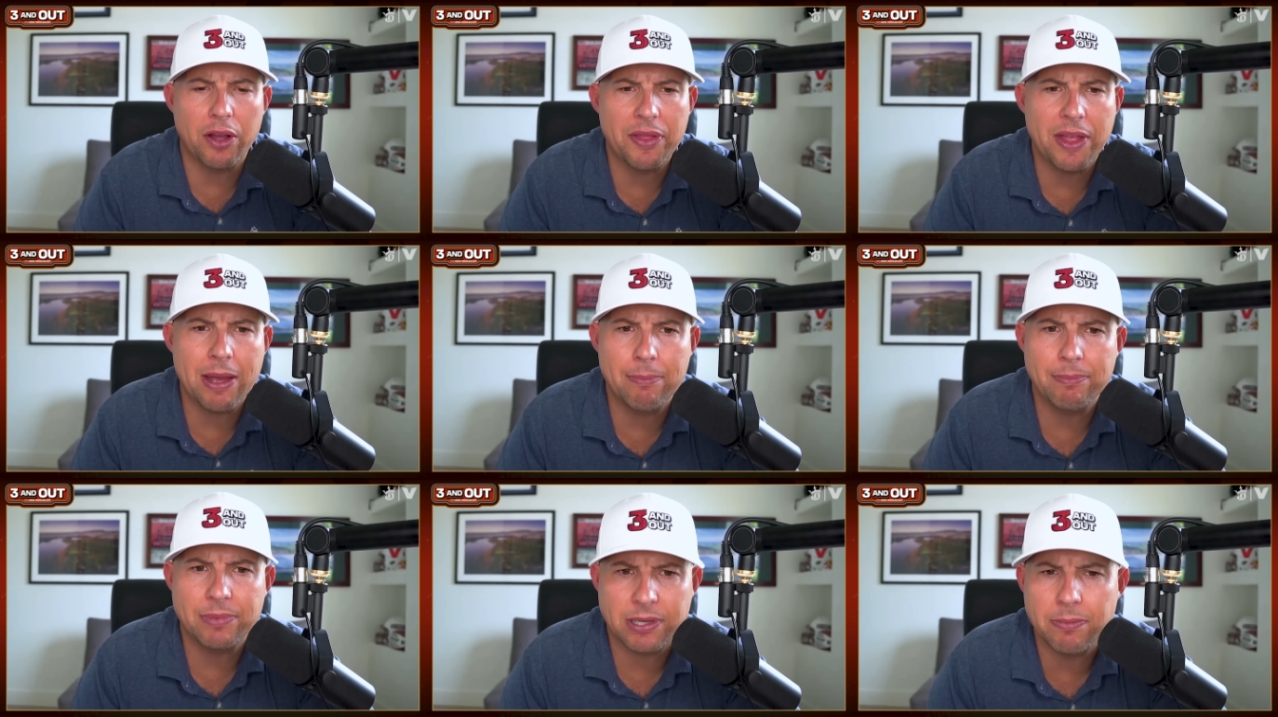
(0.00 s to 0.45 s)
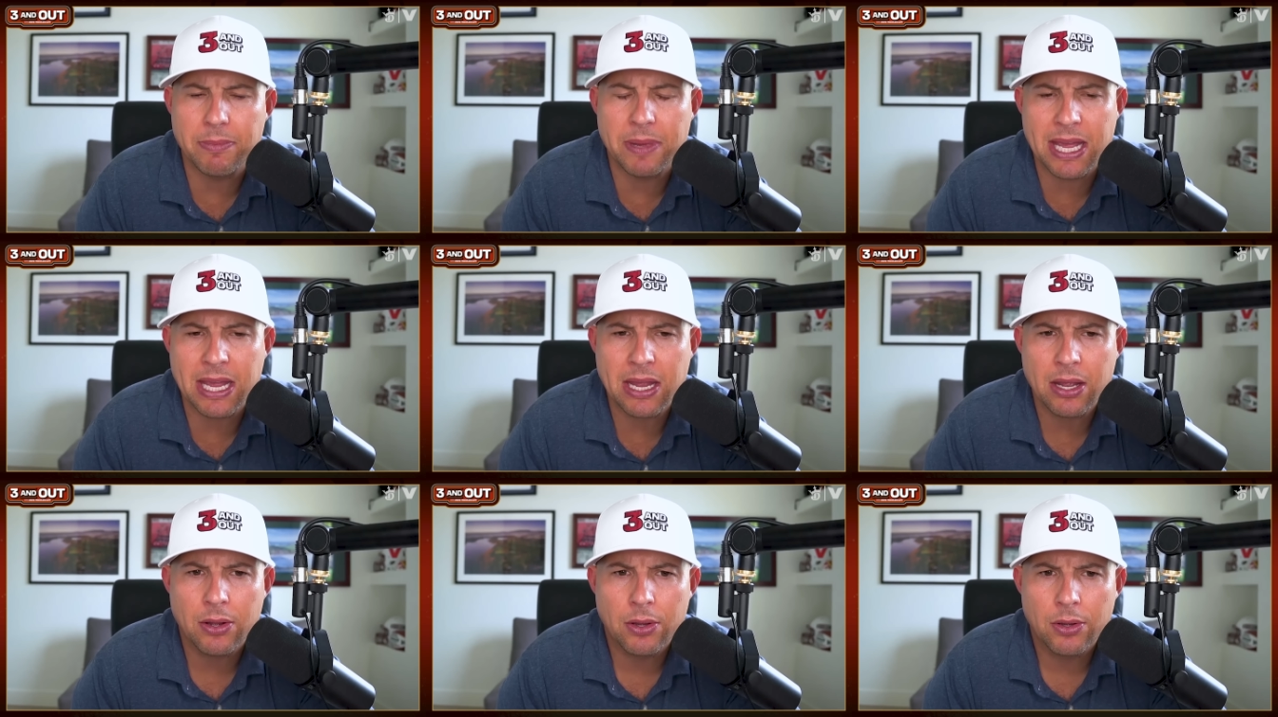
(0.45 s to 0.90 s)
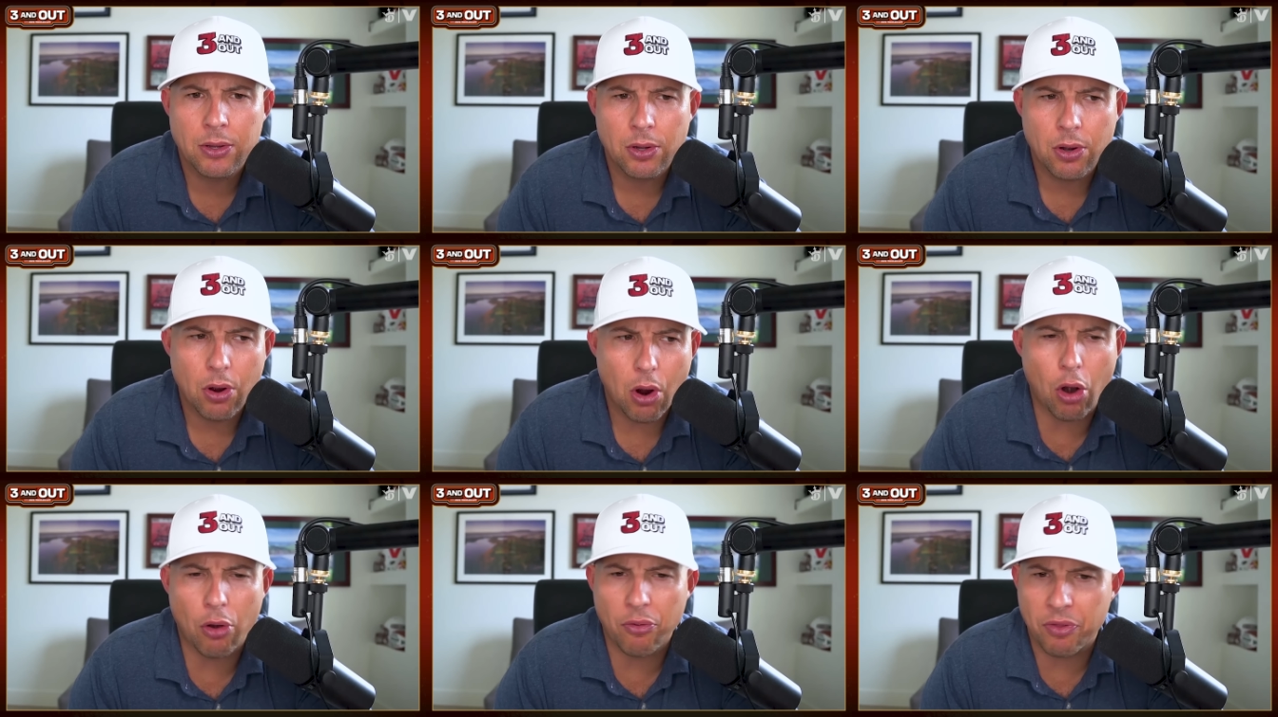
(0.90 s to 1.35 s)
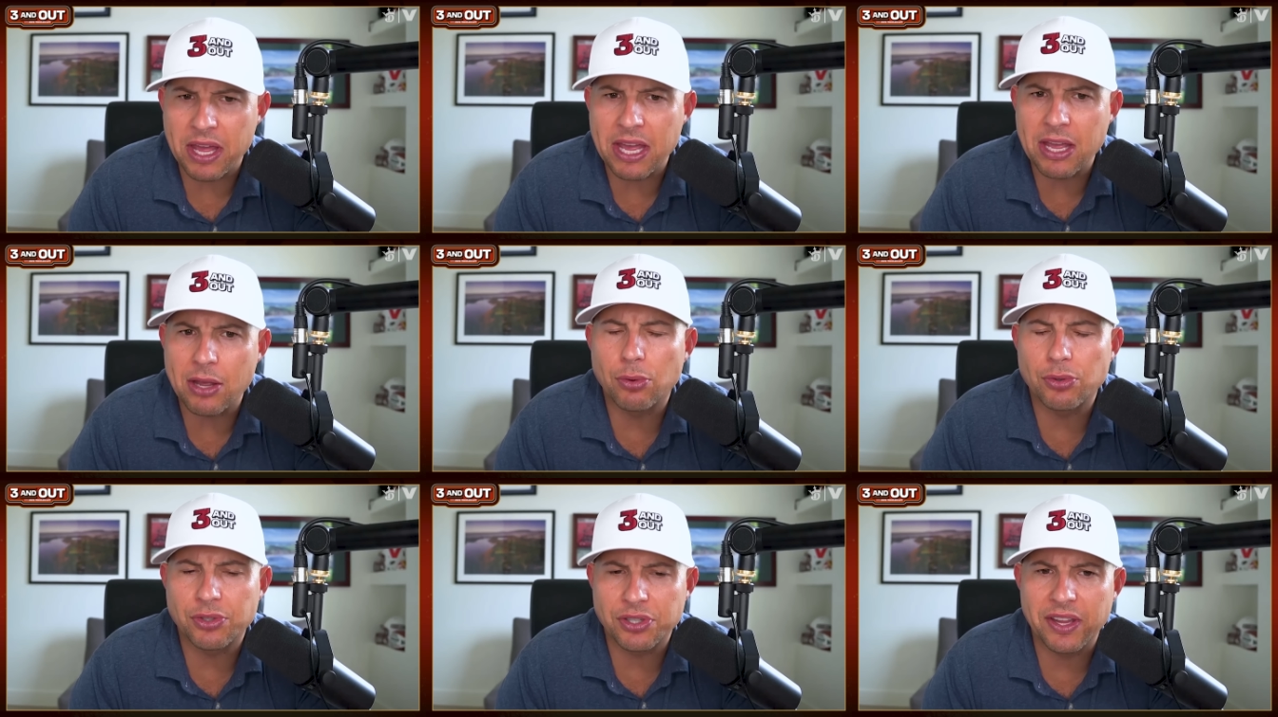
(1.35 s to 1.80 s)
them to me are the
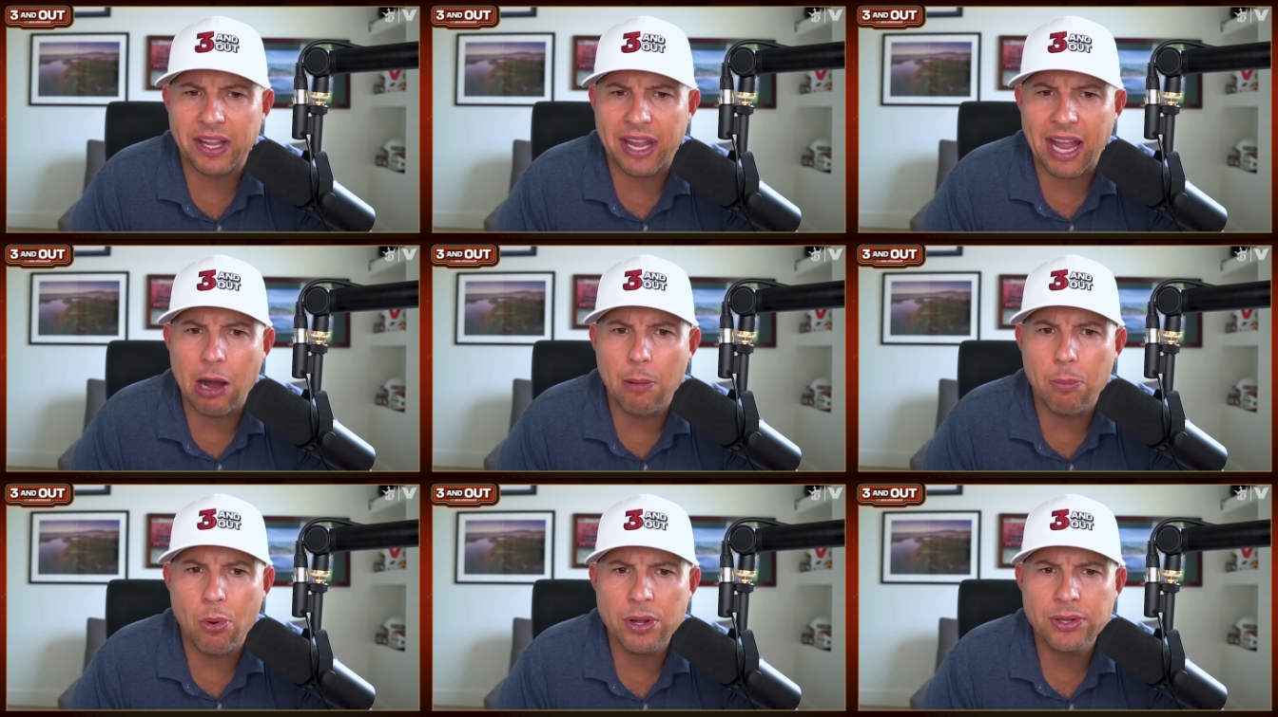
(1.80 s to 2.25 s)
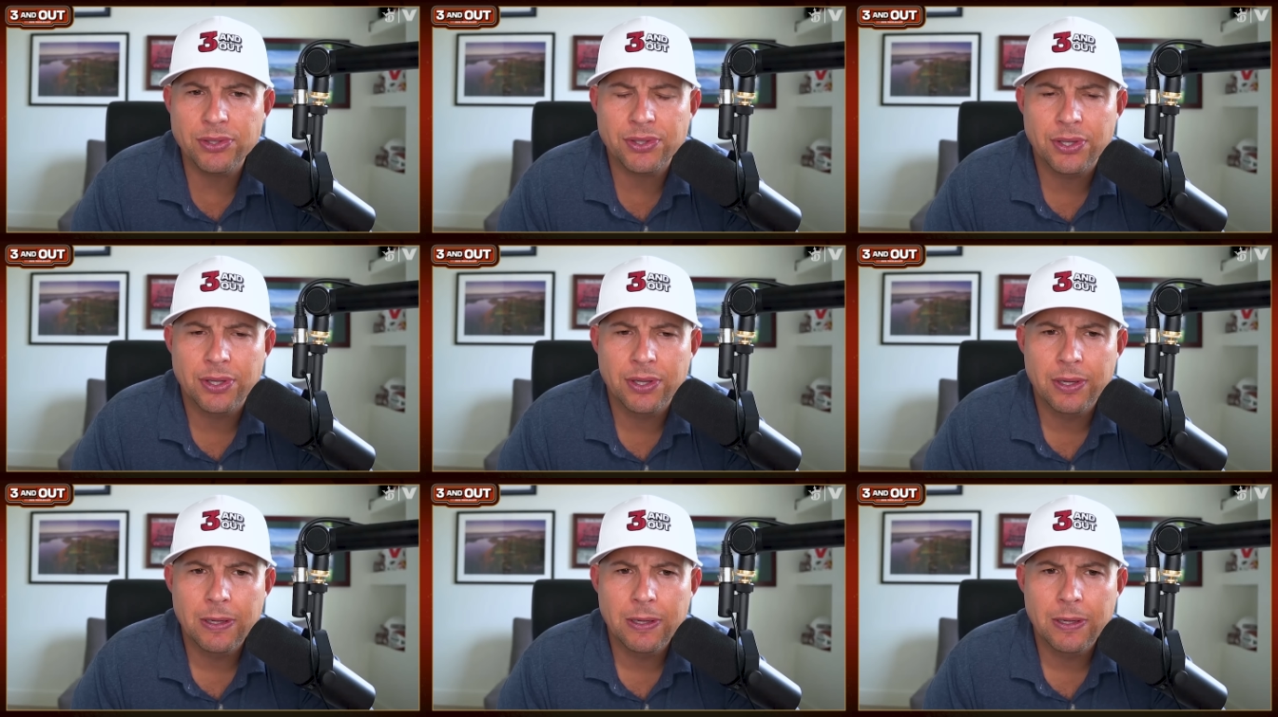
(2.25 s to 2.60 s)
Eagles and the Cowboys.